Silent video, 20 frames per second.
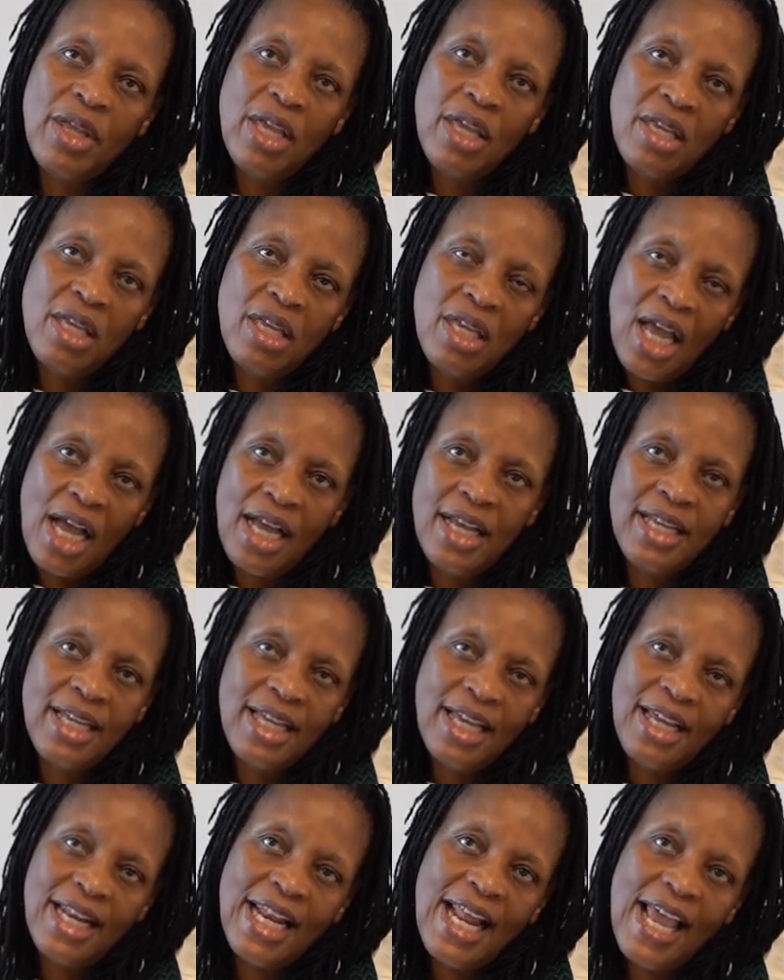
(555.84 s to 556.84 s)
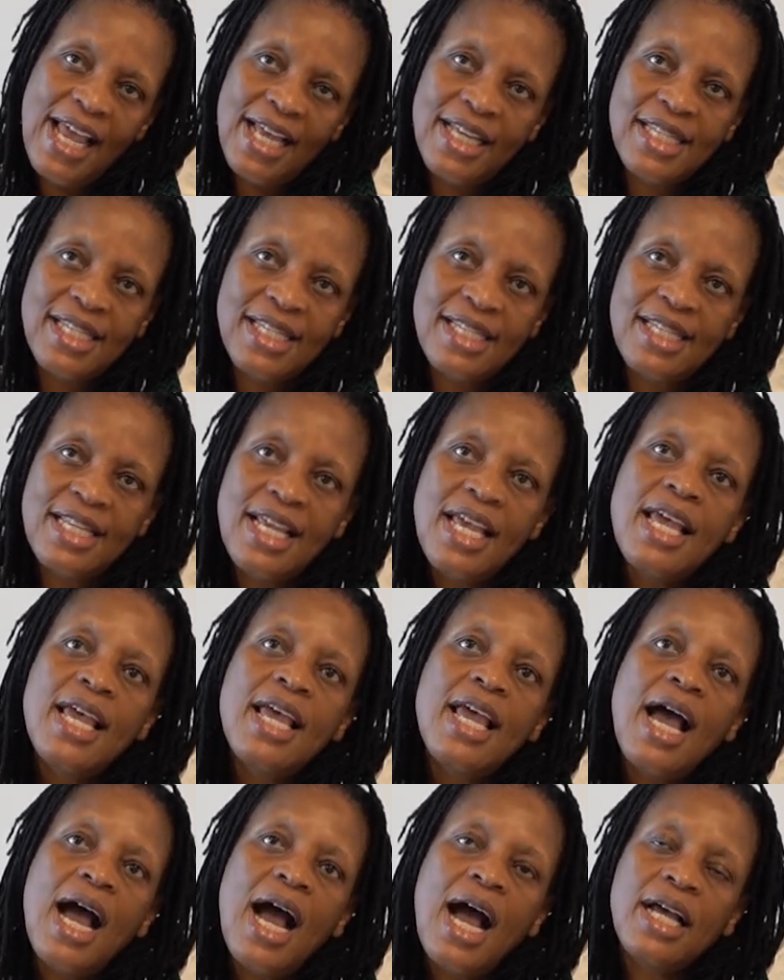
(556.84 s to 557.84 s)
young girl has
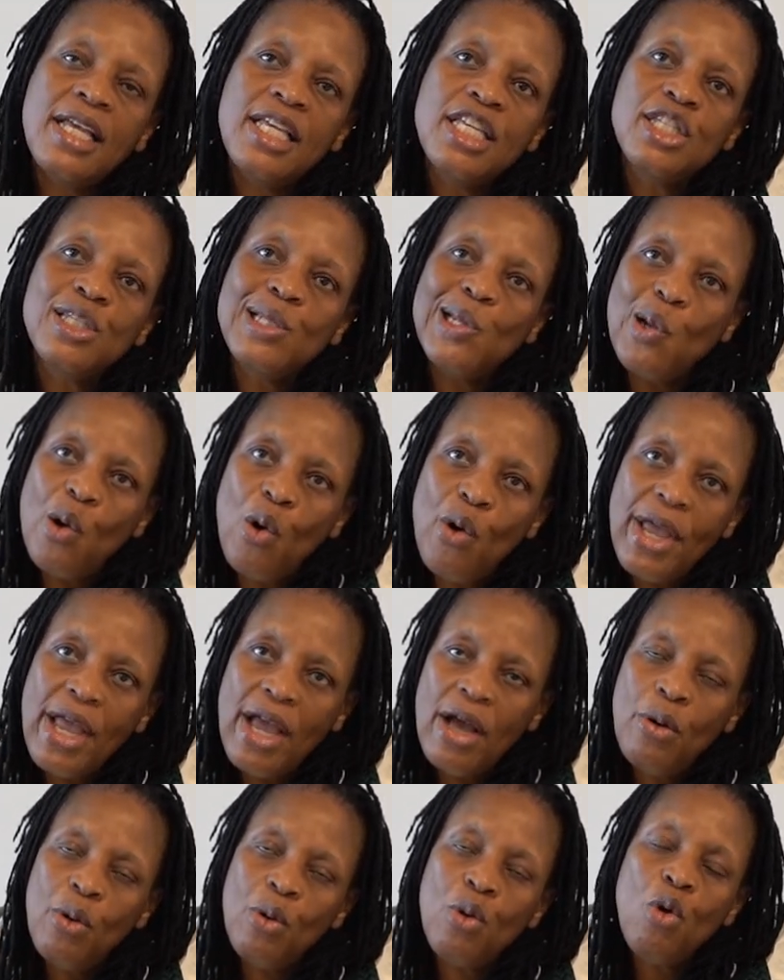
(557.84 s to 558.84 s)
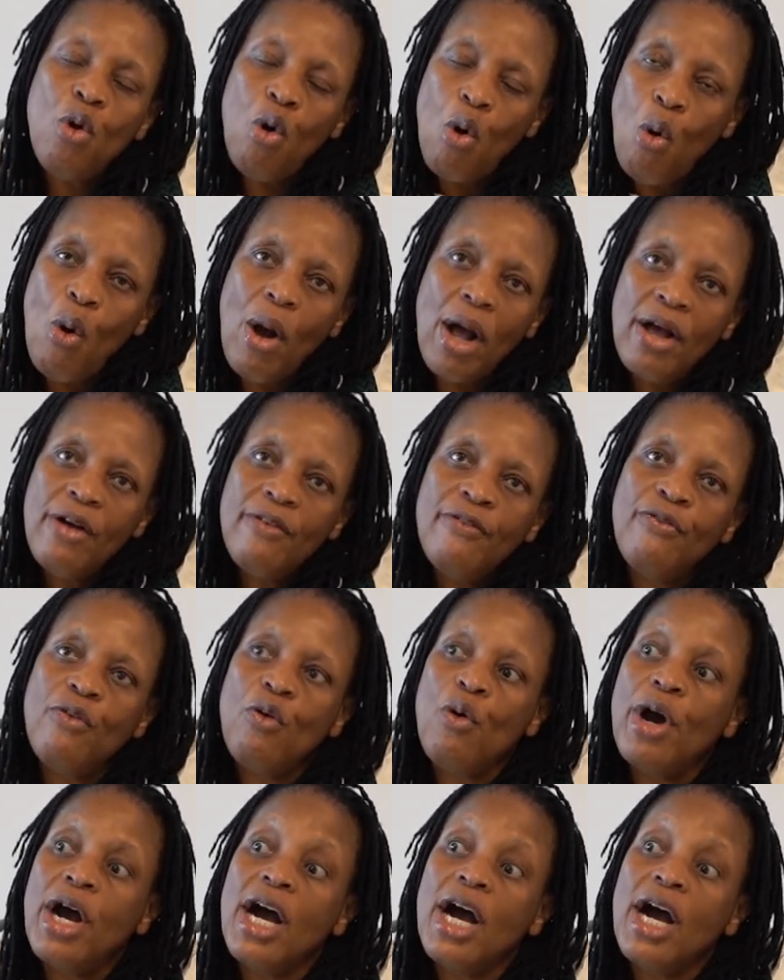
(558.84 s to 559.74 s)
is lower for